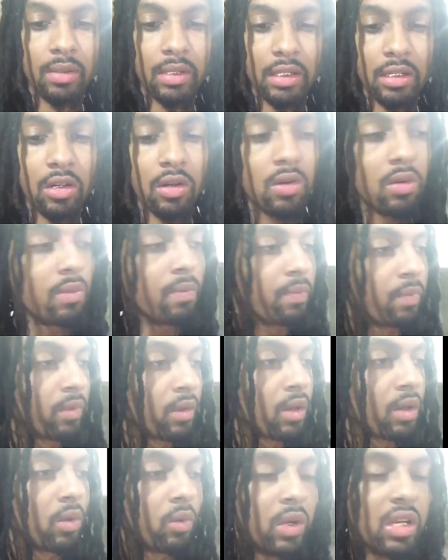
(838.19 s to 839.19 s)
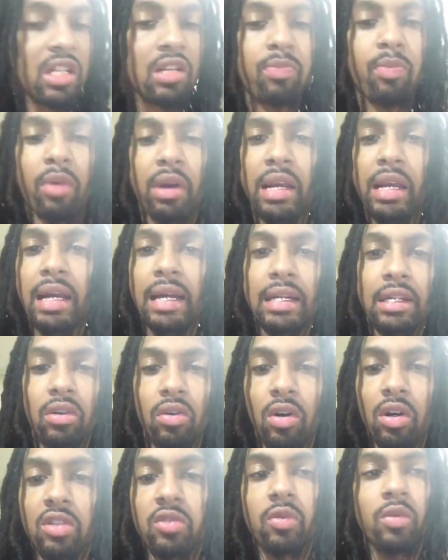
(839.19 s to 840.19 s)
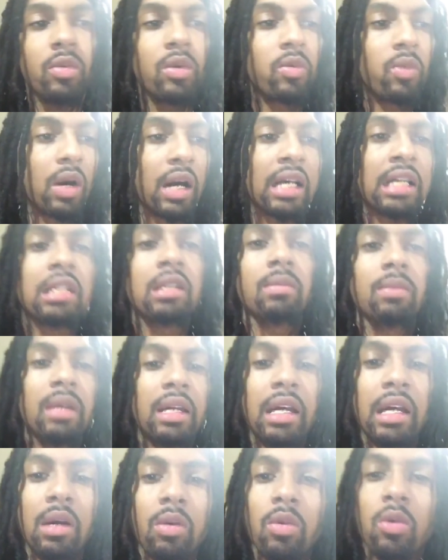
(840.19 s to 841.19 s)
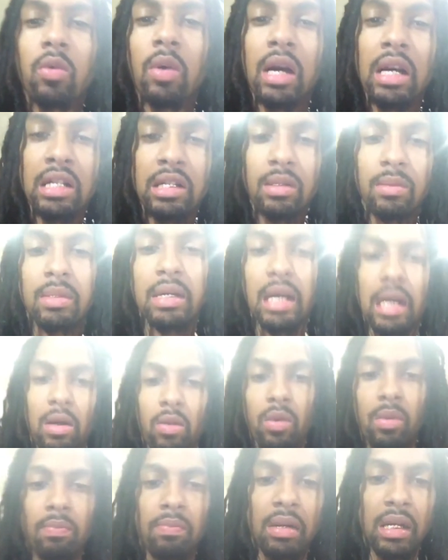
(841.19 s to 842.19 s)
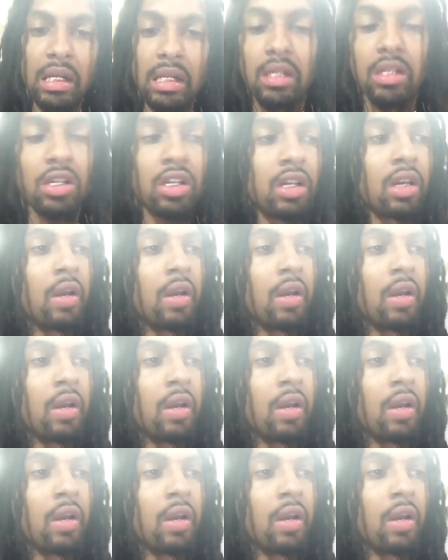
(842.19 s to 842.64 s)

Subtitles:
So we spray our dogs, when we wash them down with bleach.